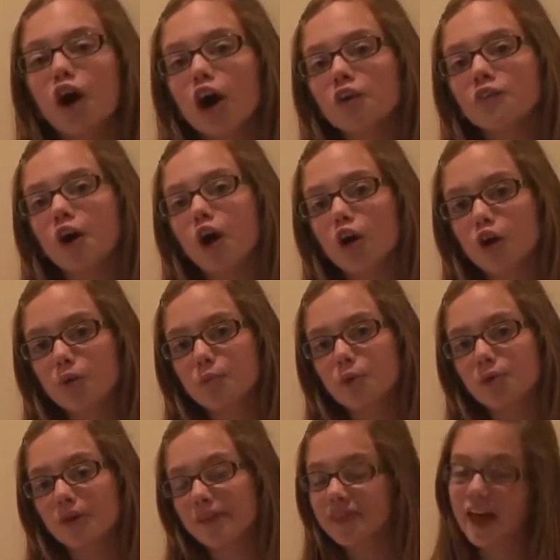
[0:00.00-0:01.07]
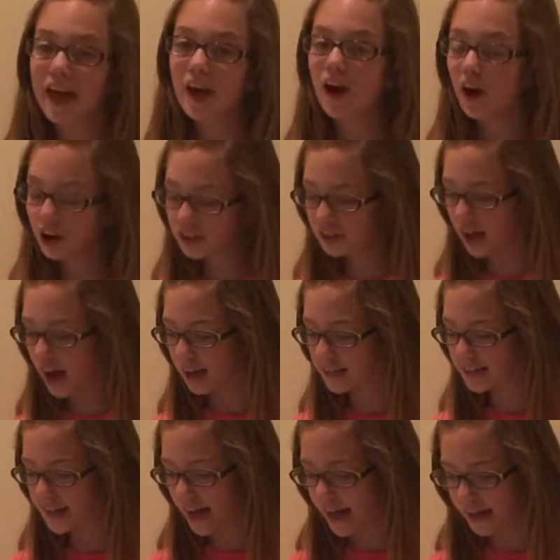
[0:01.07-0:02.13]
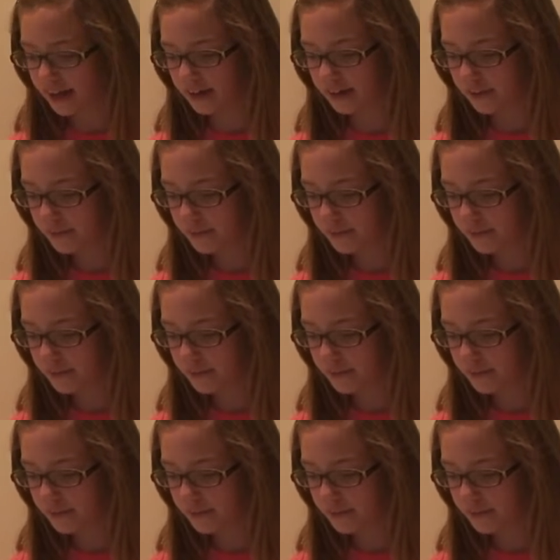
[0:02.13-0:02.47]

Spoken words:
larvae are moving, they are not dead.